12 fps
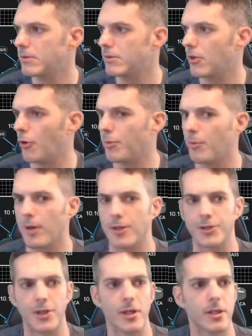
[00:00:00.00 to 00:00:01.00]
Open
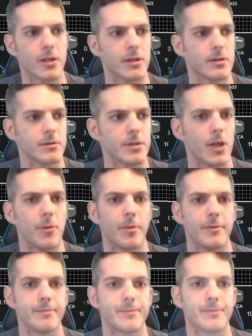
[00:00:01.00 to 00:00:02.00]
Wireshark. Oh,
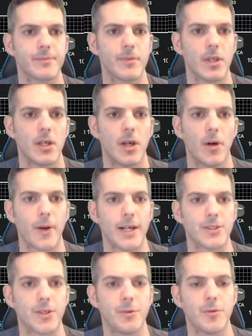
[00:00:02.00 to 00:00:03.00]
okay.
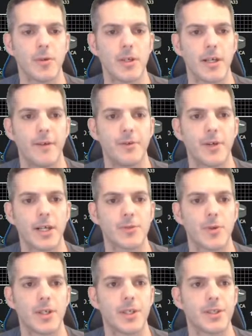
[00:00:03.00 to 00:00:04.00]
So if you guys
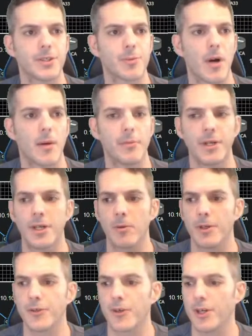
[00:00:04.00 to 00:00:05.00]
run into this problem here
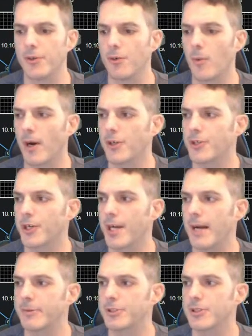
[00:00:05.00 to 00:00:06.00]
where you try to do a Wireshark
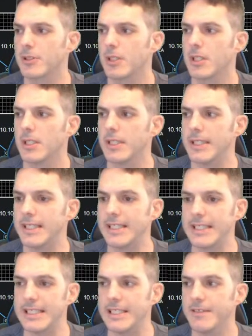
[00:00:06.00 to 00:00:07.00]
capture in
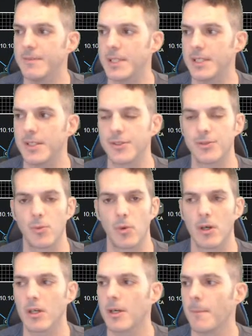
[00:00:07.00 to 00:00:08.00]
Eve and it doesn't
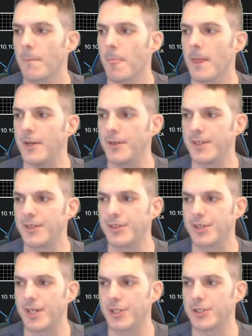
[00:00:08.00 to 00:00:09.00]
work, and you get this
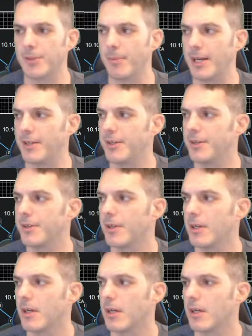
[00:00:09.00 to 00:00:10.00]
connection abandoned,
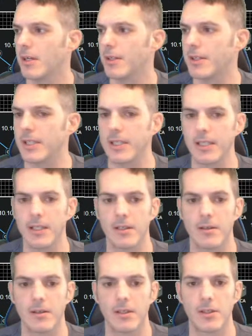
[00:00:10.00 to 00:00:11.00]
the
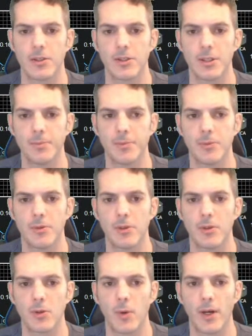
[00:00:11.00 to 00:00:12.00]

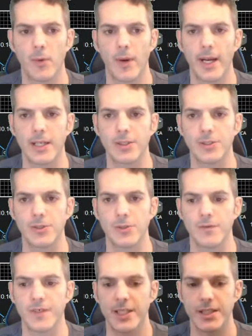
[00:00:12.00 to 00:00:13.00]
simple, quick way to
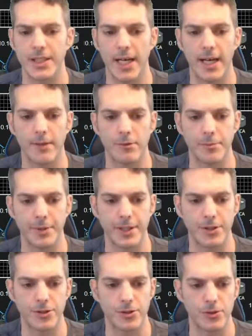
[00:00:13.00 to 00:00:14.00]
fix that would be
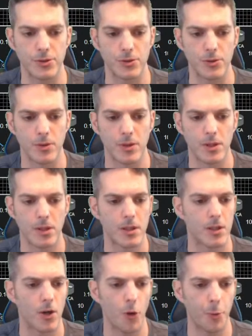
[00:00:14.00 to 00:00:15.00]
to
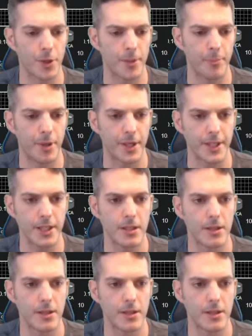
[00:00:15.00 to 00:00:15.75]
open up PuTTY